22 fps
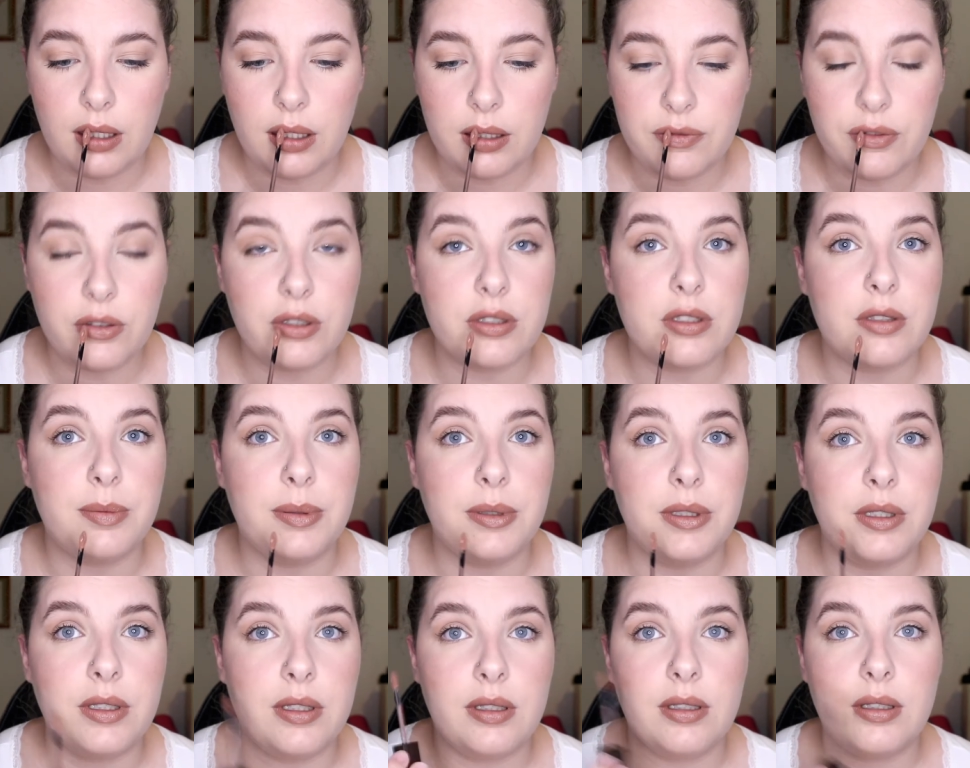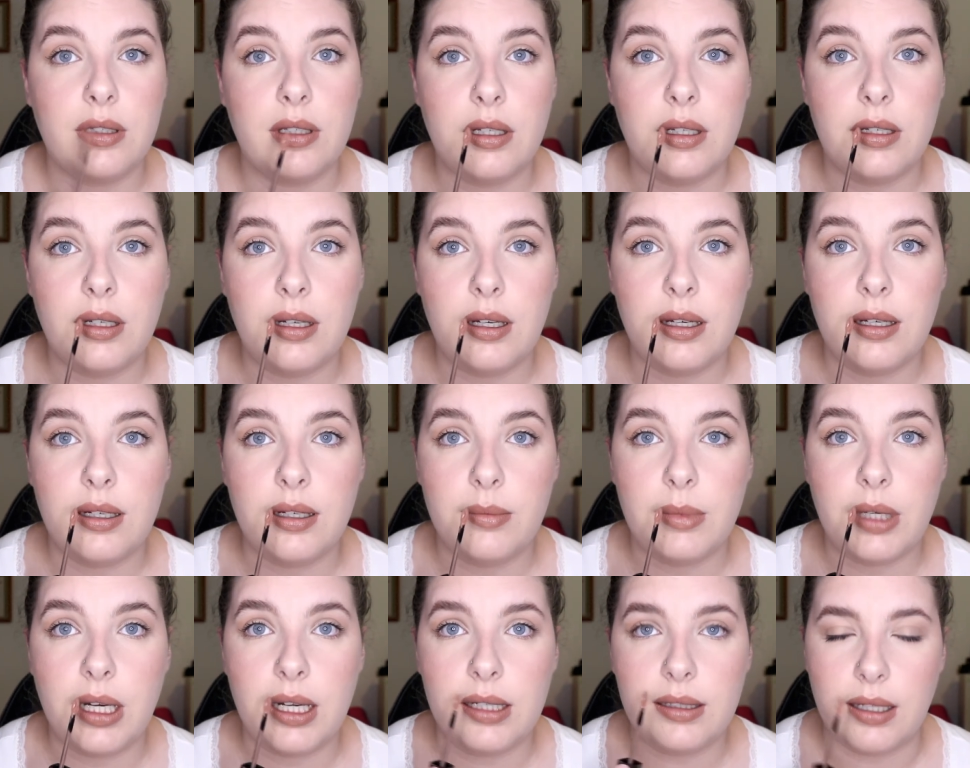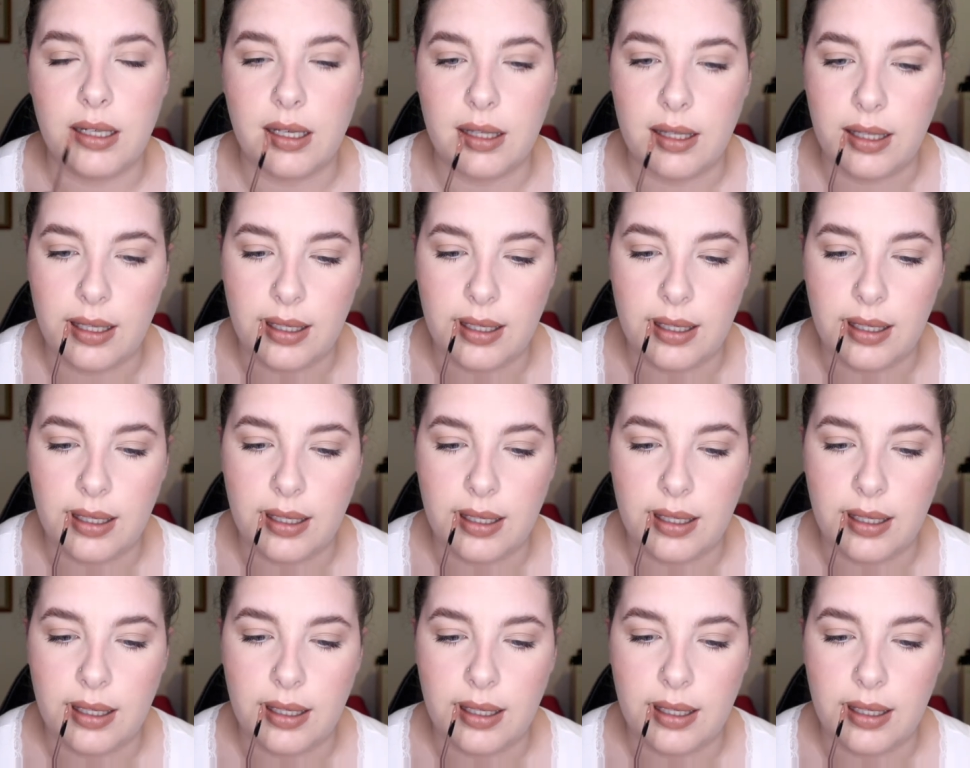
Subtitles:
I forgot to put highlighter